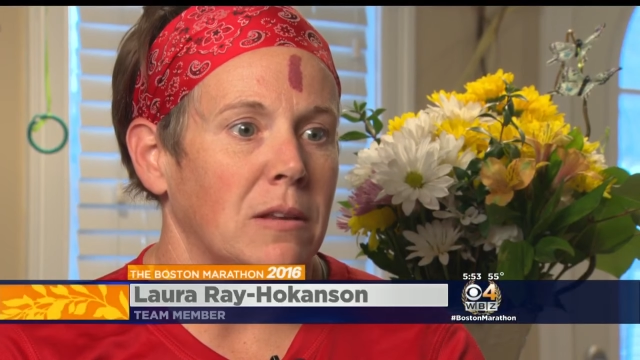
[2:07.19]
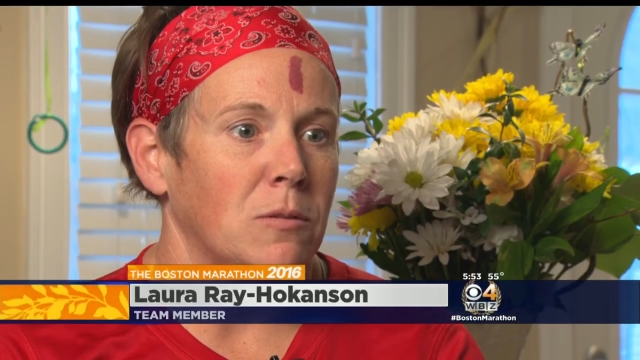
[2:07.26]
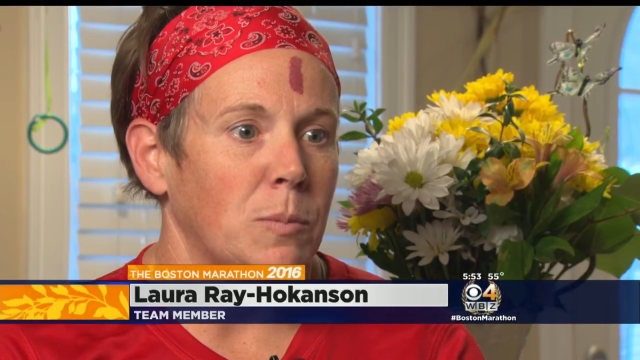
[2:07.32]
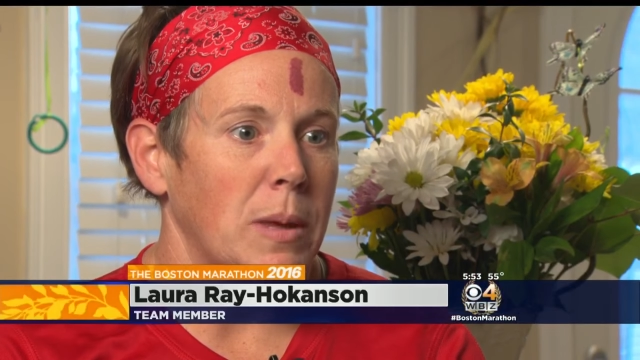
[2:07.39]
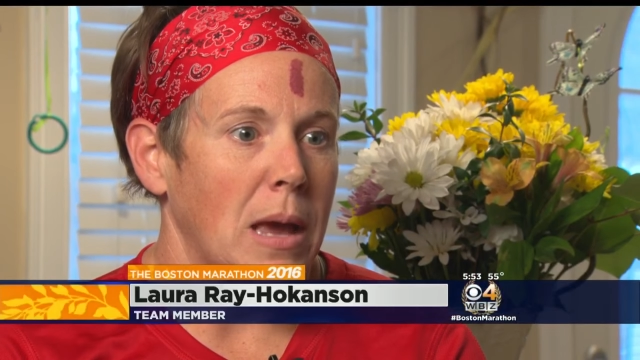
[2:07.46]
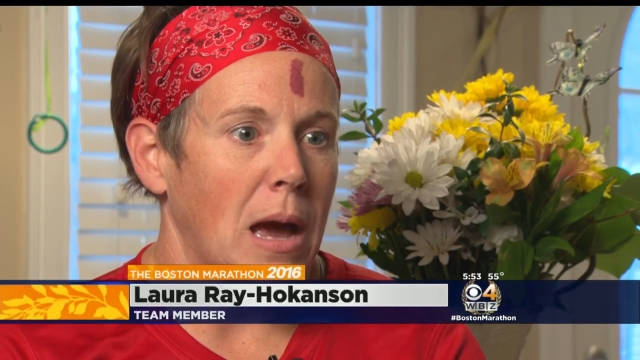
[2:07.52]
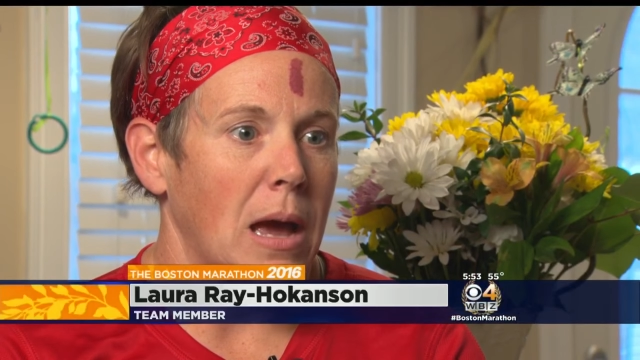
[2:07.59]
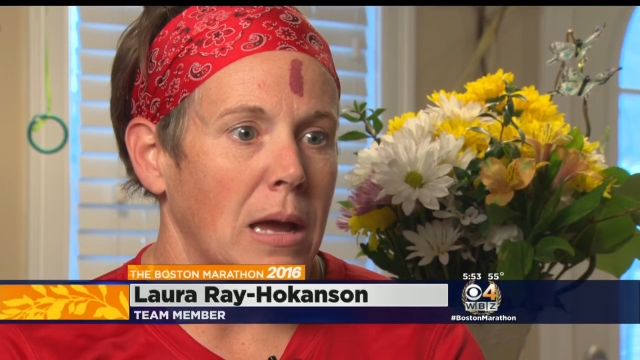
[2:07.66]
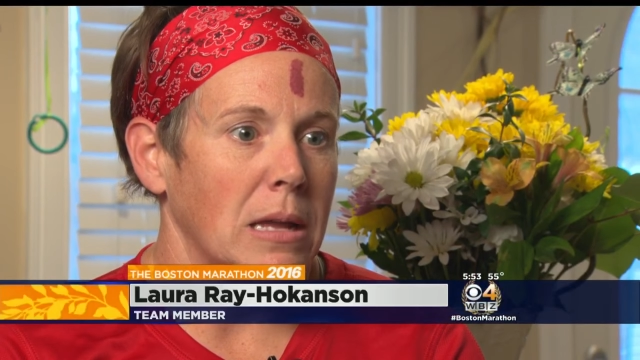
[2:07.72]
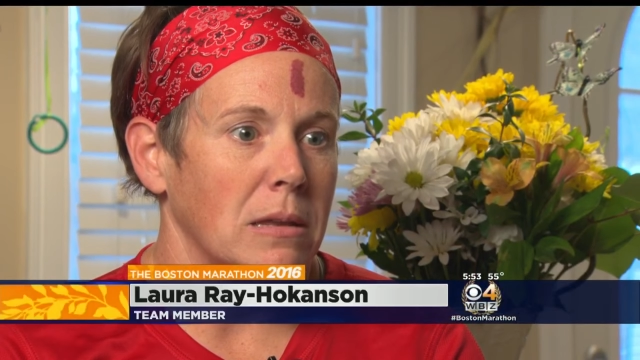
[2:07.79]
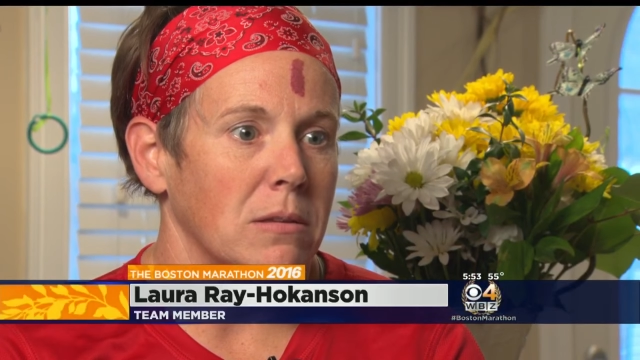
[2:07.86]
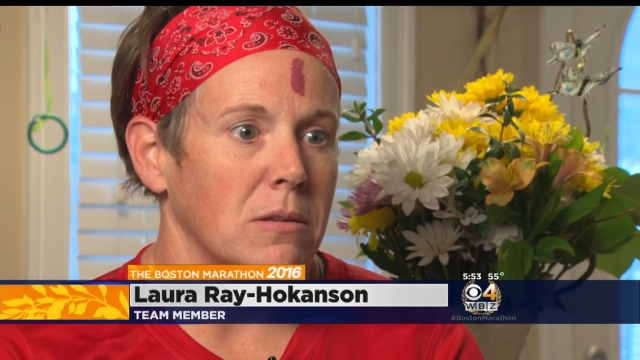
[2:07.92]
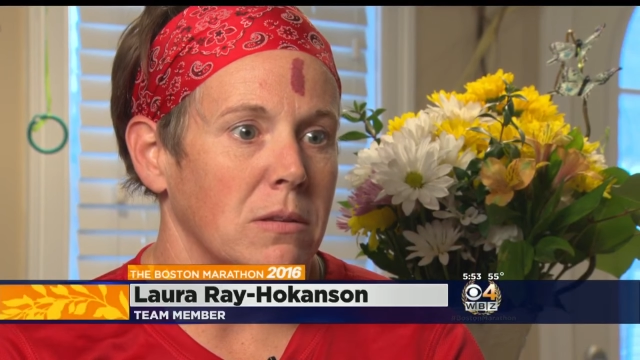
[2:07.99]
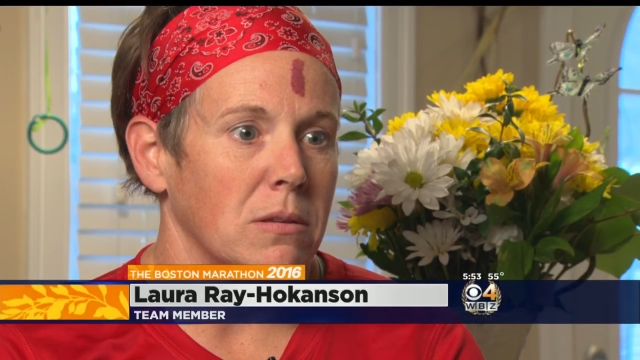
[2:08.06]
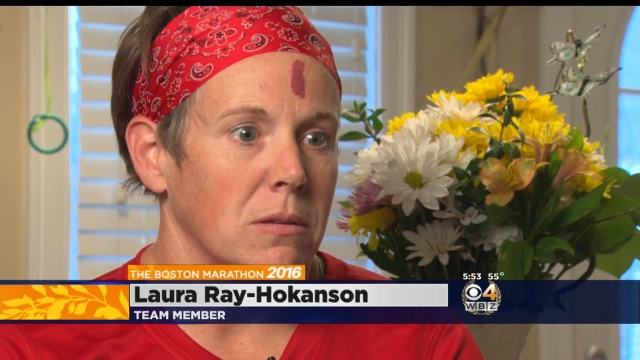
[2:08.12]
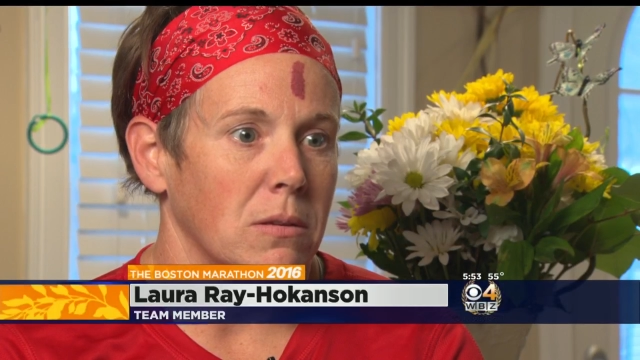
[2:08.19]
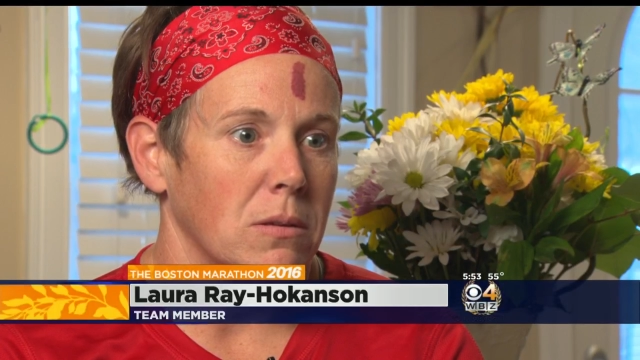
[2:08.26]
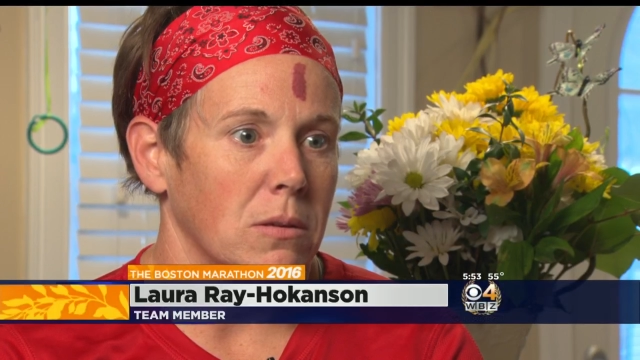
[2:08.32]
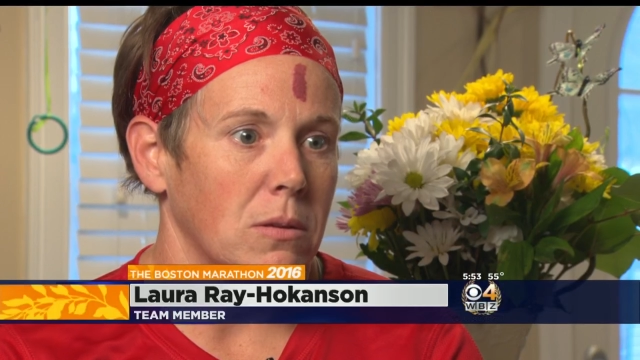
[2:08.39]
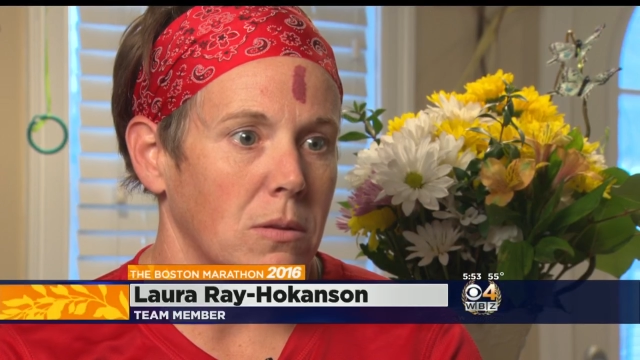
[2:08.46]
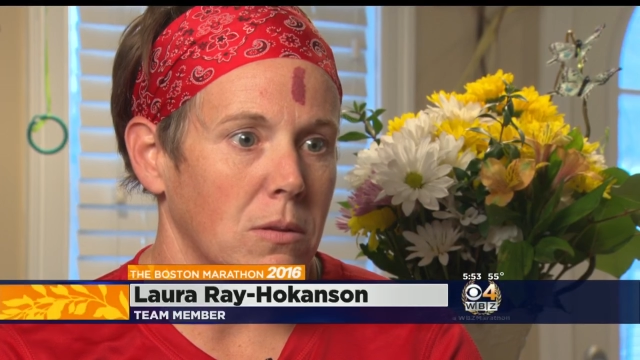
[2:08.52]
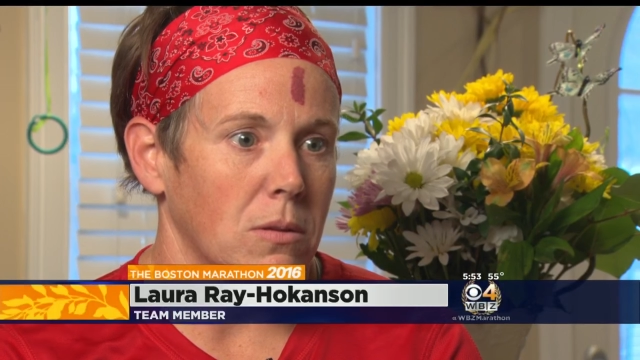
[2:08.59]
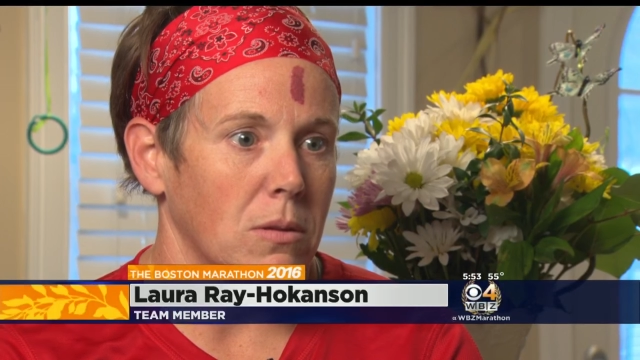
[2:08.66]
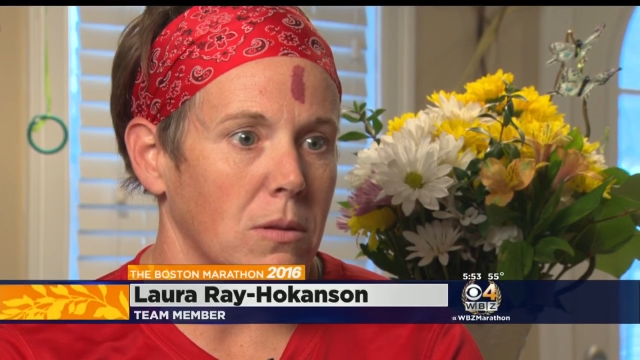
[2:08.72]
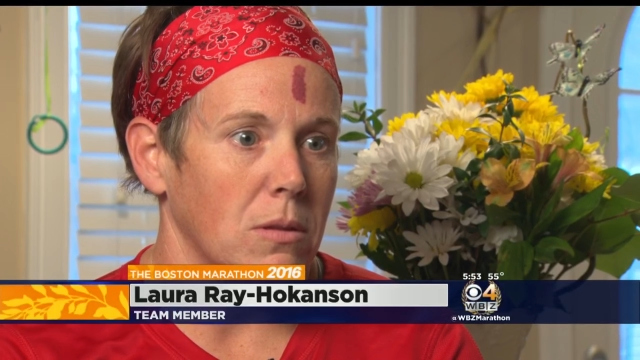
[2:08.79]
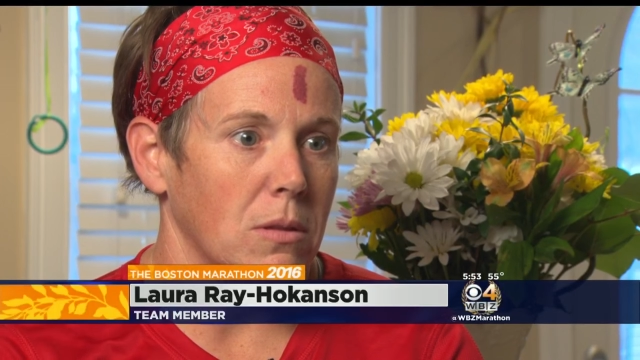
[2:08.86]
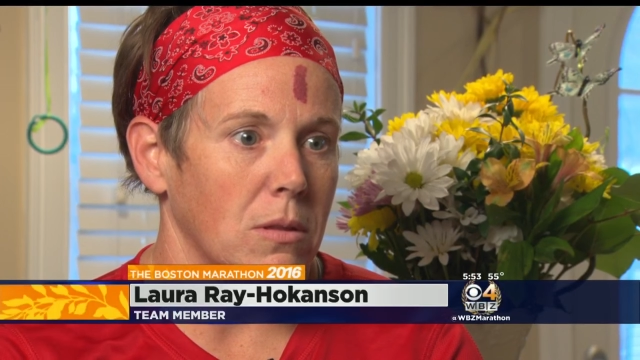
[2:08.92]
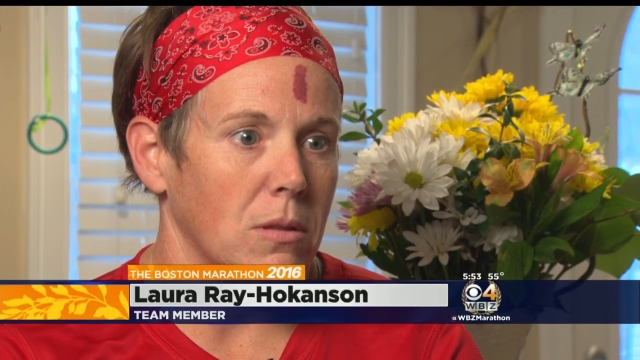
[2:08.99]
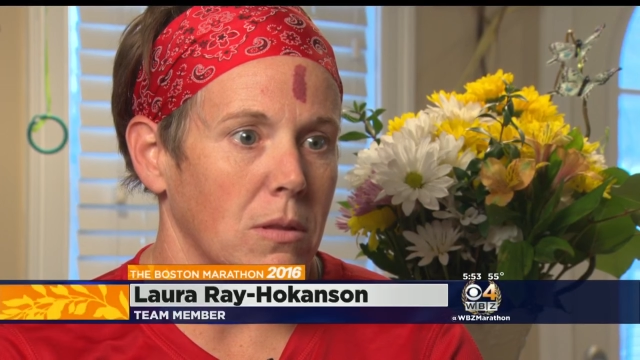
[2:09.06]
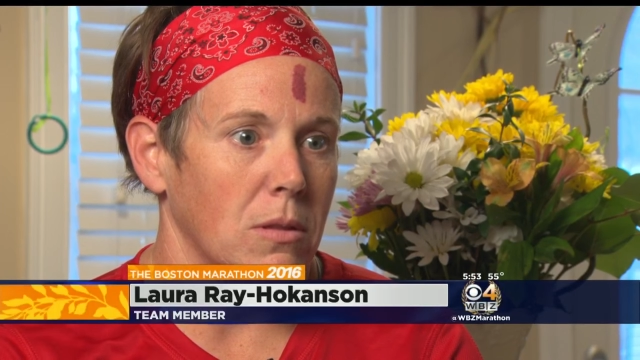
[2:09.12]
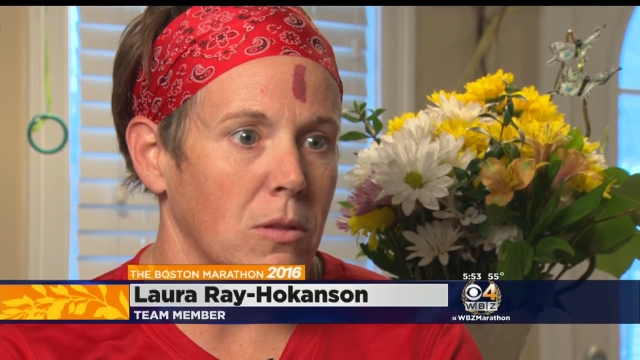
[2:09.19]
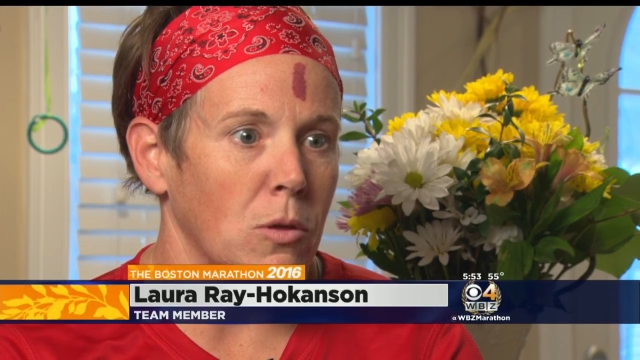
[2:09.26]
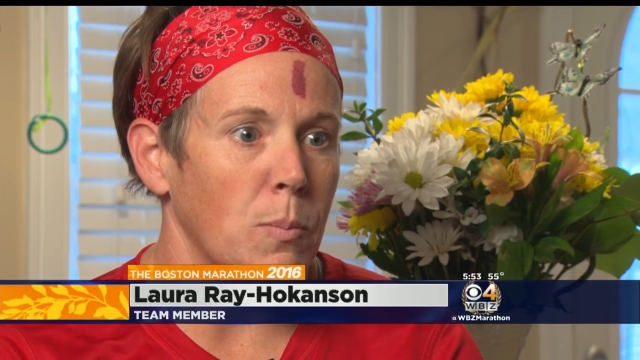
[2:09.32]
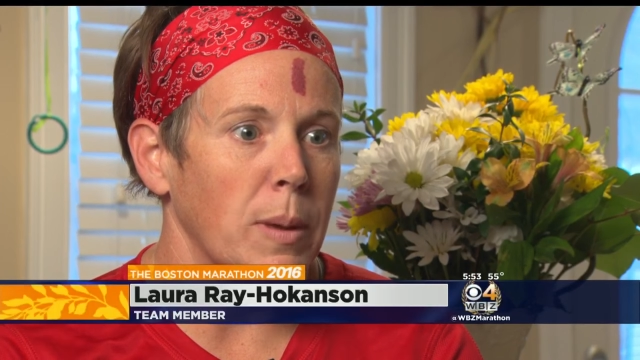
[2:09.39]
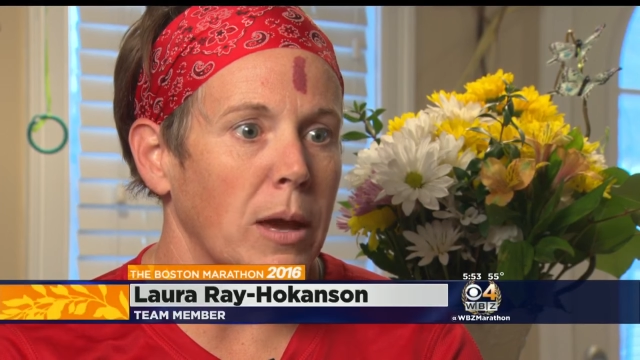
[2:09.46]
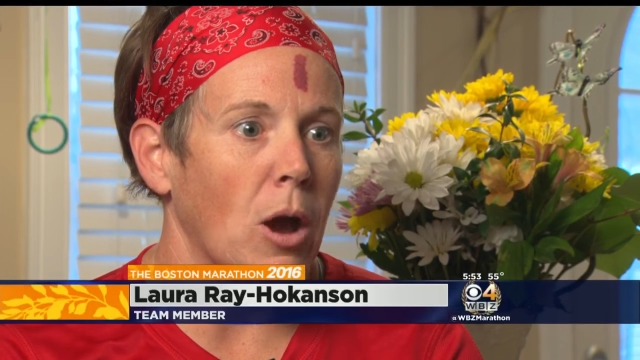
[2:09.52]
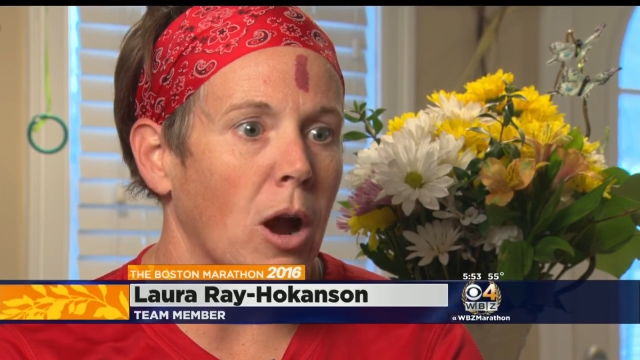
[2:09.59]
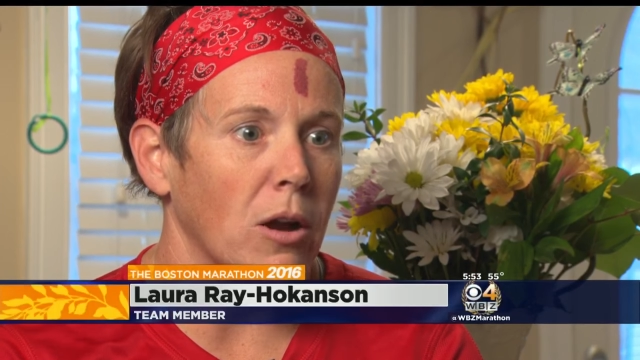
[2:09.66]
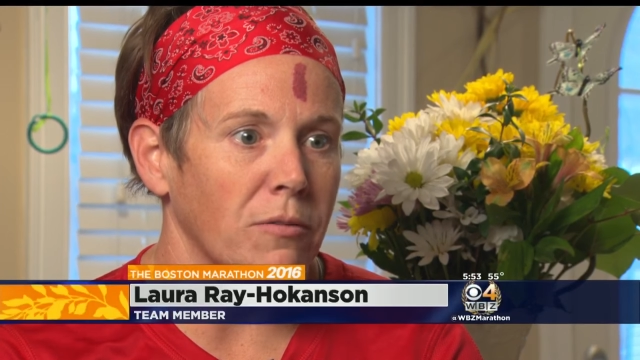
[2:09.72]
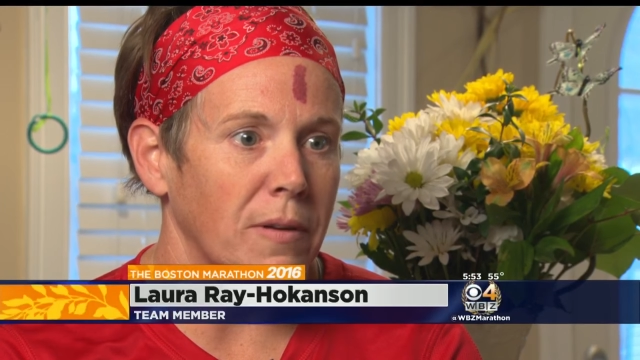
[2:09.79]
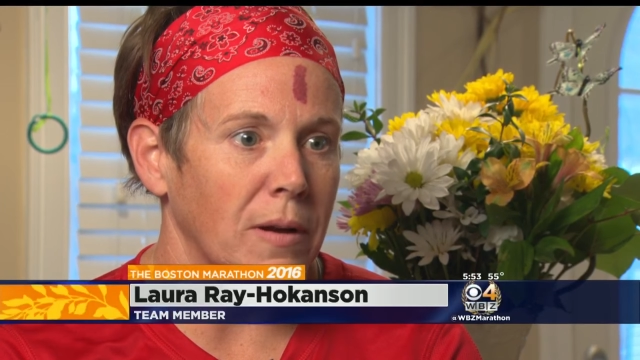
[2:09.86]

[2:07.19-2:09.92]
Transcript: is behind the Big Heart